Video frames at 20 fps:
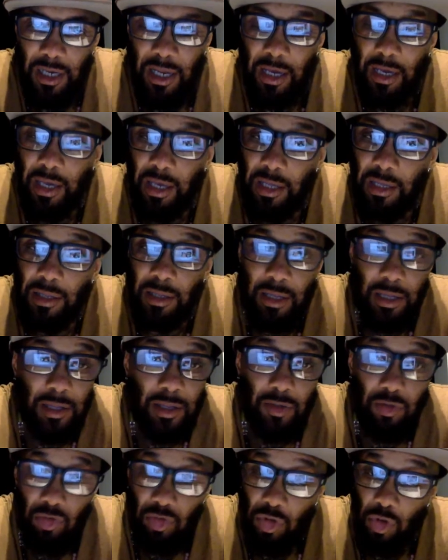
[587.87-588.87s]
Like it's
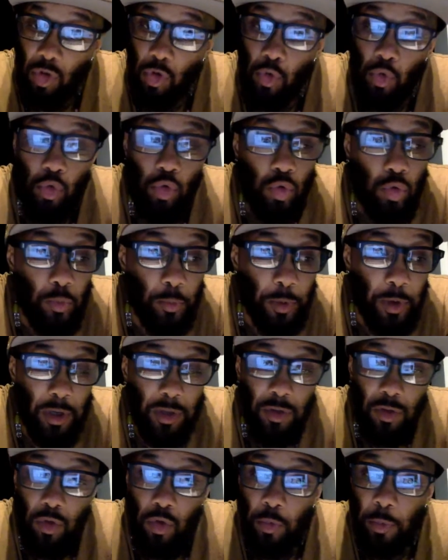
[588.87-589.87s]
super,
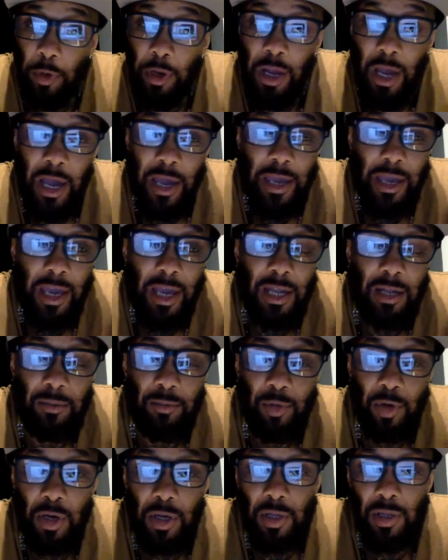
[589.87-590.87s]
super
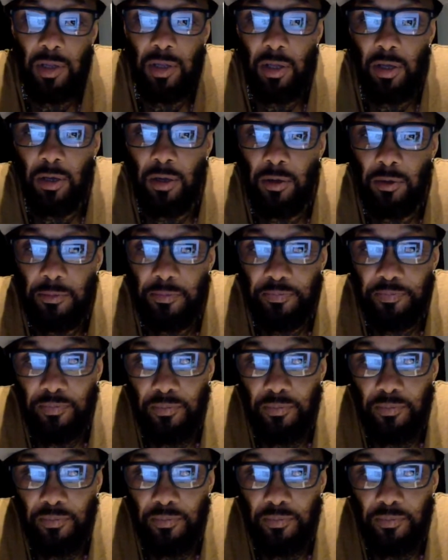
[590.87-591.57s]
high-end, bro. So.